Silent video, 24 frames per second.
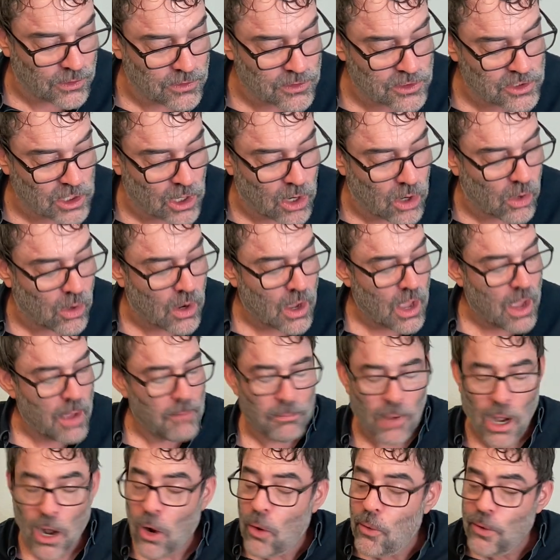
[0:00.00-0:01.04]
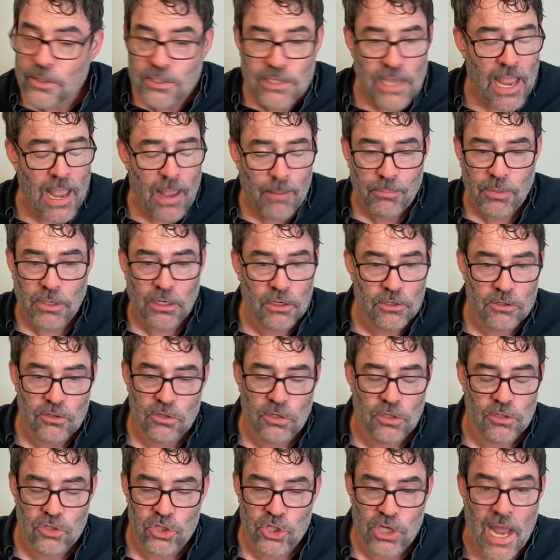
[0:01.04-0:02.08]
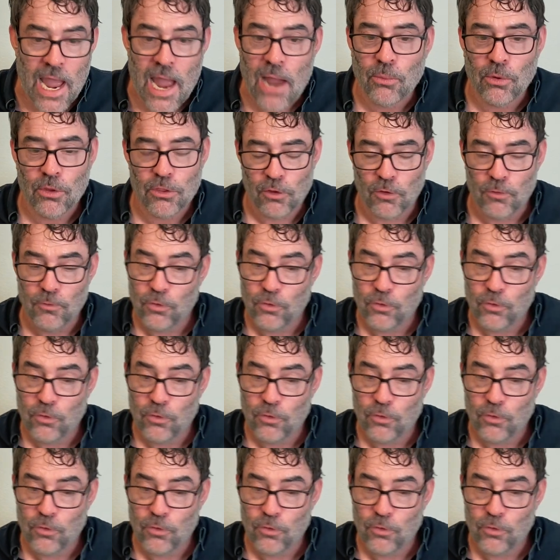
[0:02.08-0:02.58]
And so I'm always happy to chat with you.